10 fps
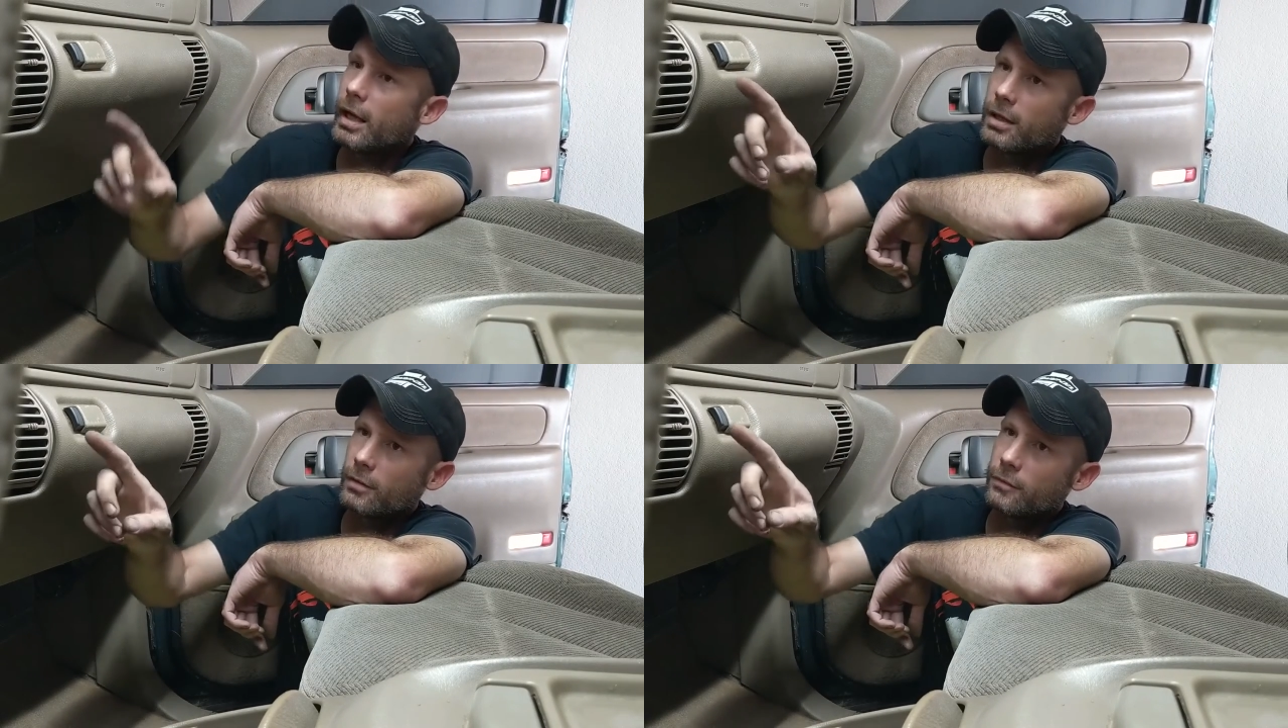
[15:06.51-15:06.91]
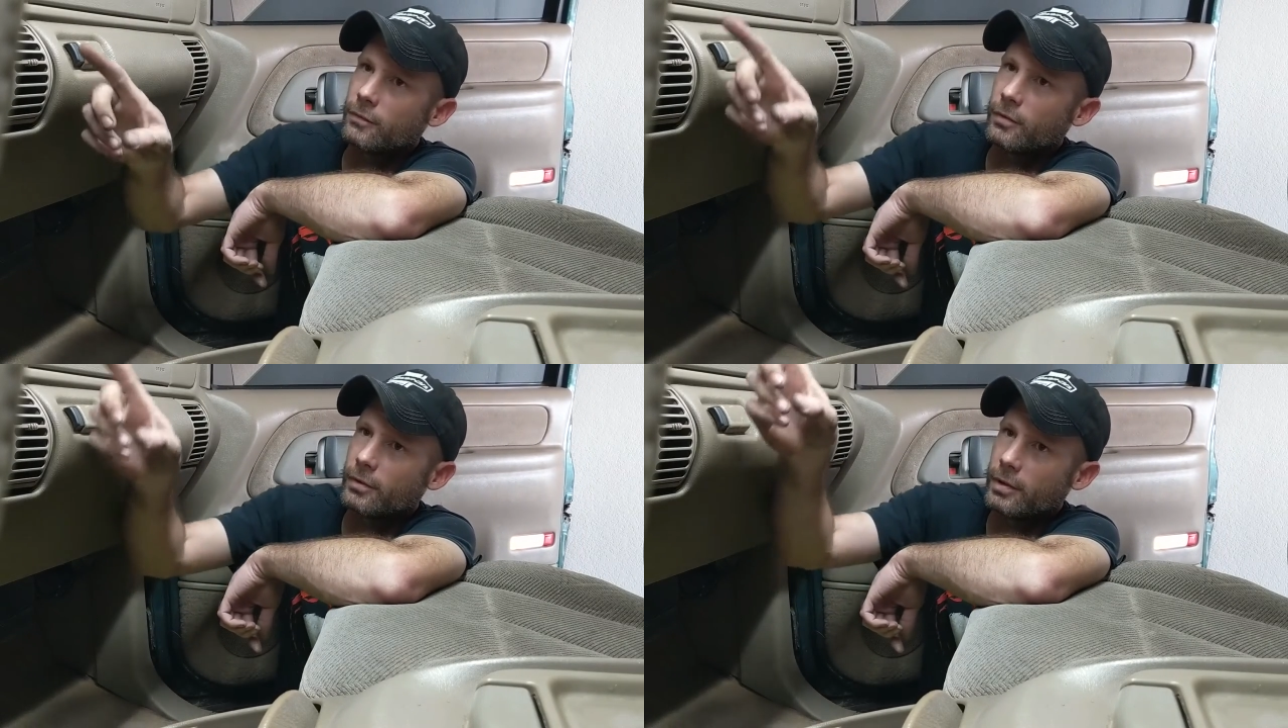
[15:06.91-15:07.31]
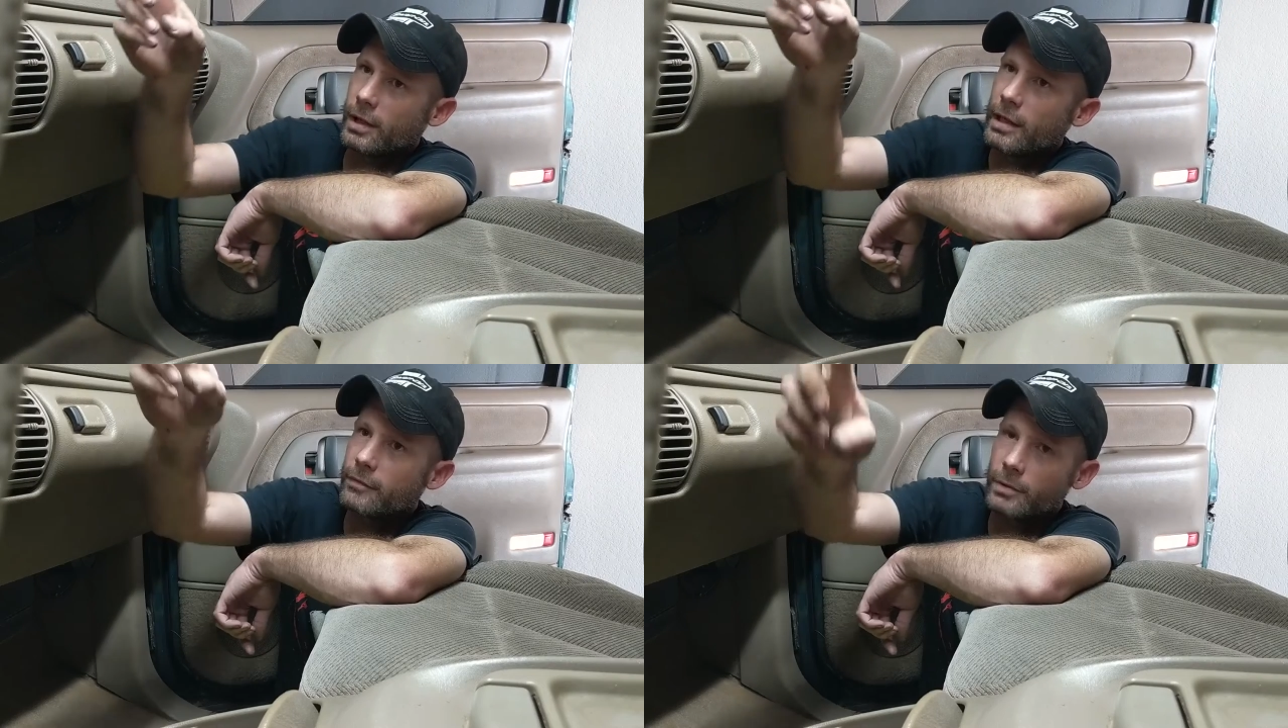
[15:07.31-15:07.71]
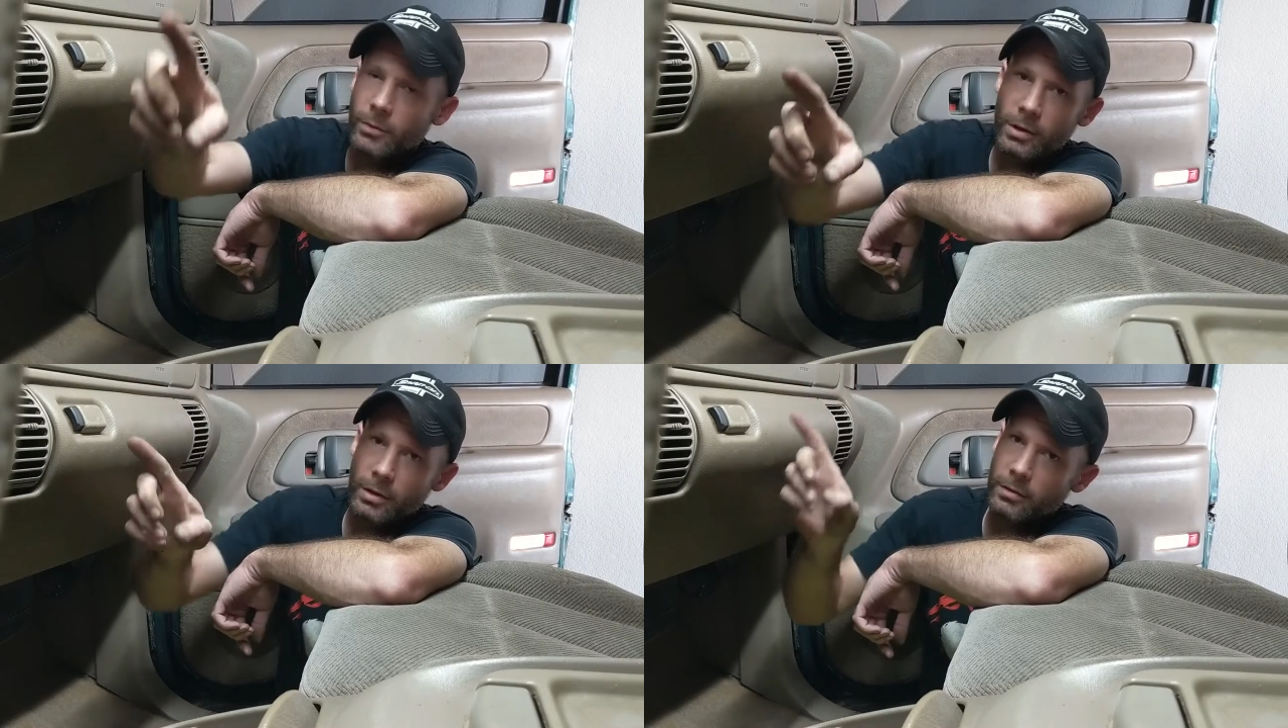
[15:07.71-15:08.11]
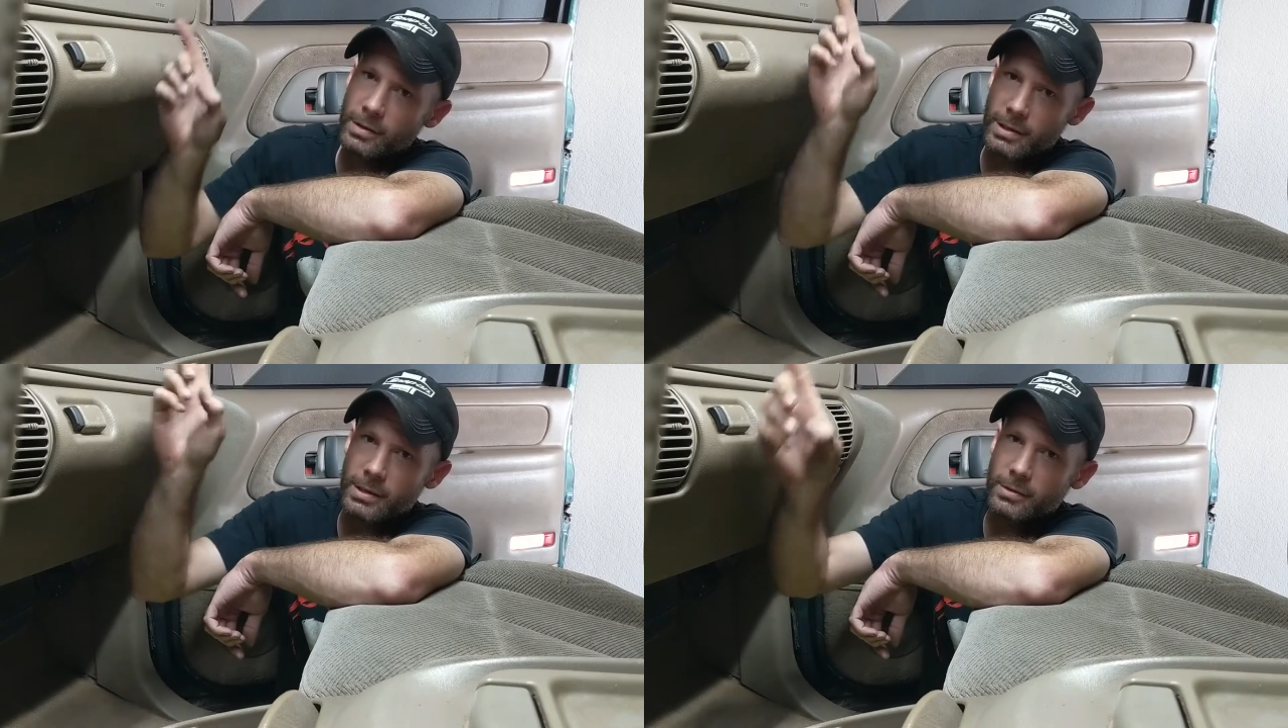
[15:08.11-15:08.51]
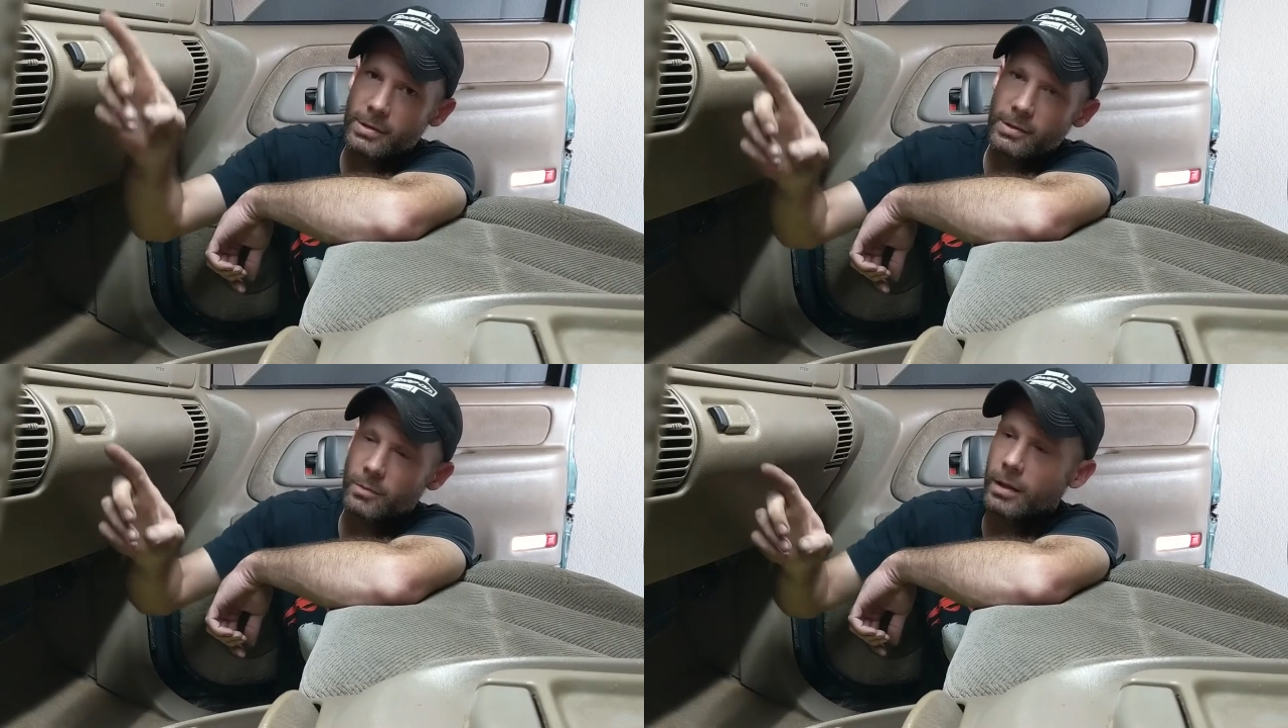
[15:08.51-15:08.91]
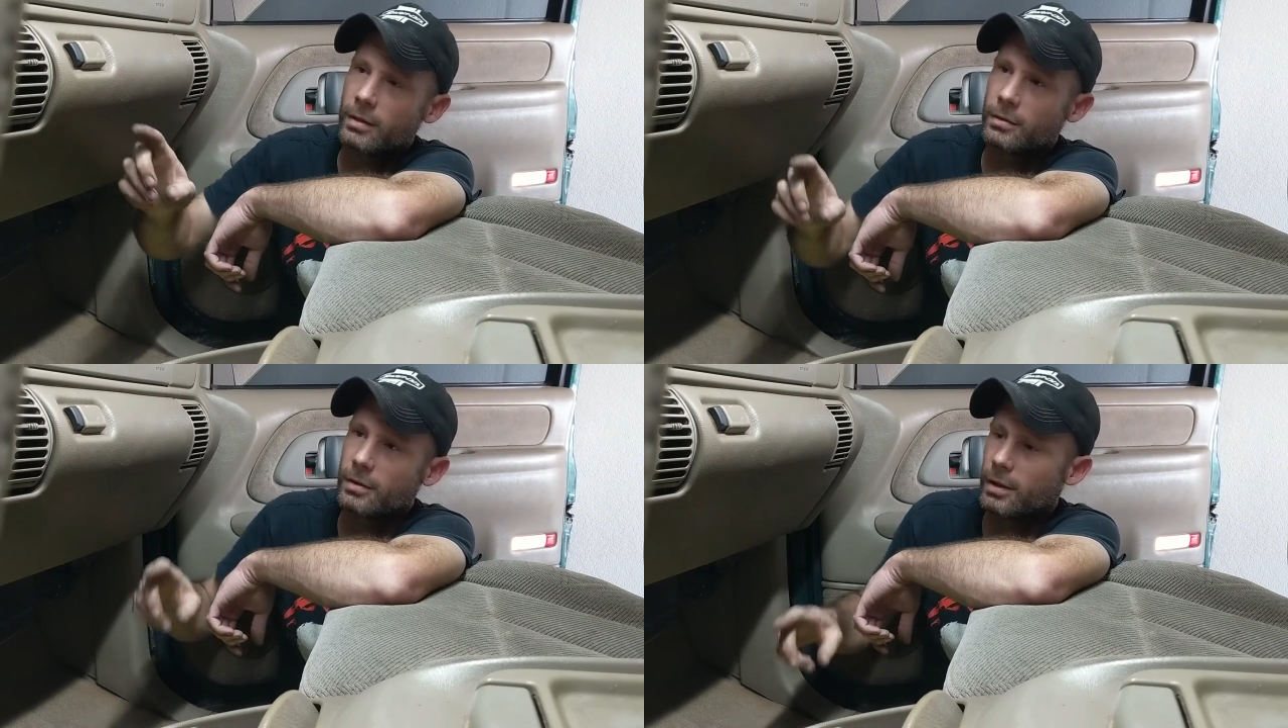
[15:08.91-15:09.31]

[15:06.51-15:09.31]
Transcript: out of every one of those seals as well.